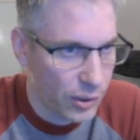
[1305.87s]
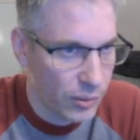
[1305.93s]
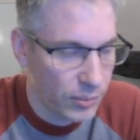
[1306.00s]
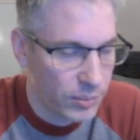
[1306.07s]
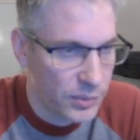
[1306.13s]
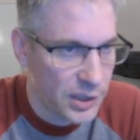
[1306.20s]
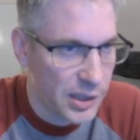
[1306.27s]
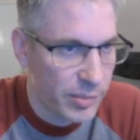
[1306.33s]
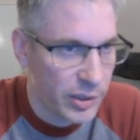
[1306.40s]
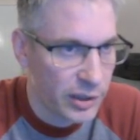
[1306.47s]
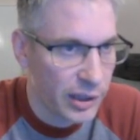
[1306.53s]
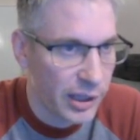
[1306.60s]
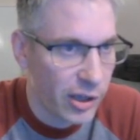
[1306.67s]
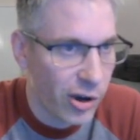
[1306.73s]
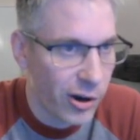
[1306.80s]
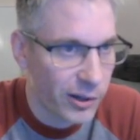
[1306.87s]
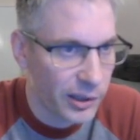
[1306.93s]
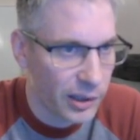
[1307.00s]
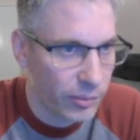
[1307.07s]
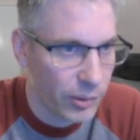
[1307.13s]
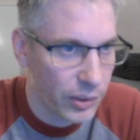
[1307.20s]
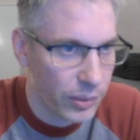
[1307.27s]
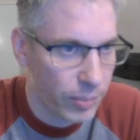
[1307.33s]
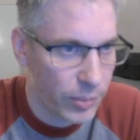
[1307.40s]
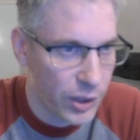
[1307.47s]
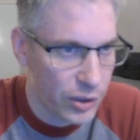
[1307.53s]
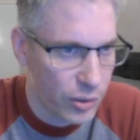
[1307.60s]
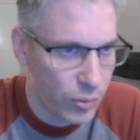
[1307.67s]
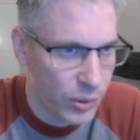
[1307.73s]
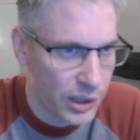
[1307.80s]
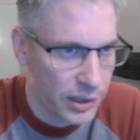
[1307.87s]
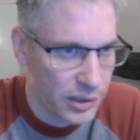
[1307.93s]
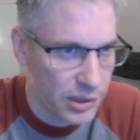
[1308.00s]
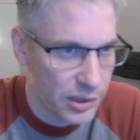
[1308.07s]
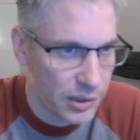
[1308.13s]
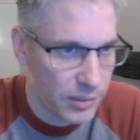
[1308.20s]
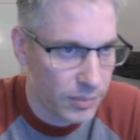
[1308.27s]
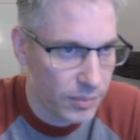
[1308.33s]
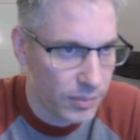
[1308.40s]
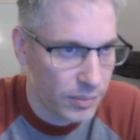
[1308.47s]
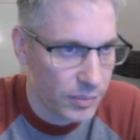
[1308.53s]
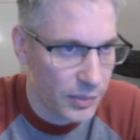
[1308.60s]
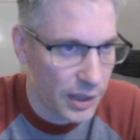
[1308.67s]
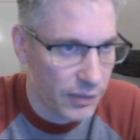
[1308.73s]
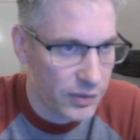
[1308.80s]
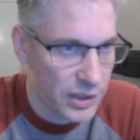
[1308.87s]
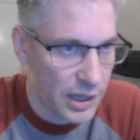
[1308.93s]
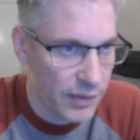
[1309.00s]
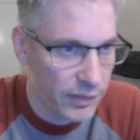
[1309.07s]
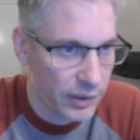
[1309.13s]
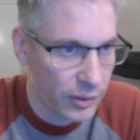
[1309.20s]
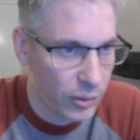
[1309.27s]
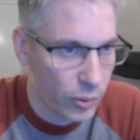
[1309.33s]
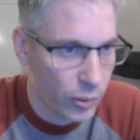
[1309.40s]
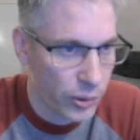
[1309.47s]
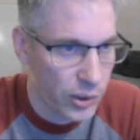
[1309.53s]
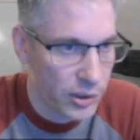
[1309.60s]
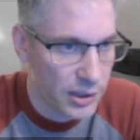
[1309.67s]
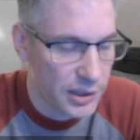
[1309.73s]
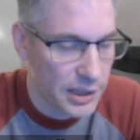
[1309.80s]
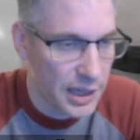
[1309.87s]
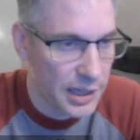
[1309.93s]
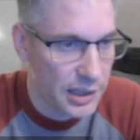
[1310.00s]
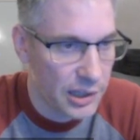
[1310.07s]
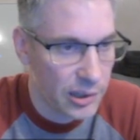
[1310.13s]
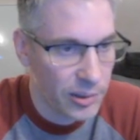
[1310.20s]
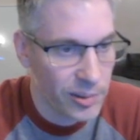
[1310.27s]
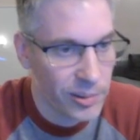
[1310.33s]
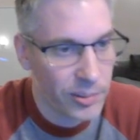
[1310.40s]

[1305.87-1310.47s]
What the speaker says: timidly guard it with big queen to f7, or you can take here.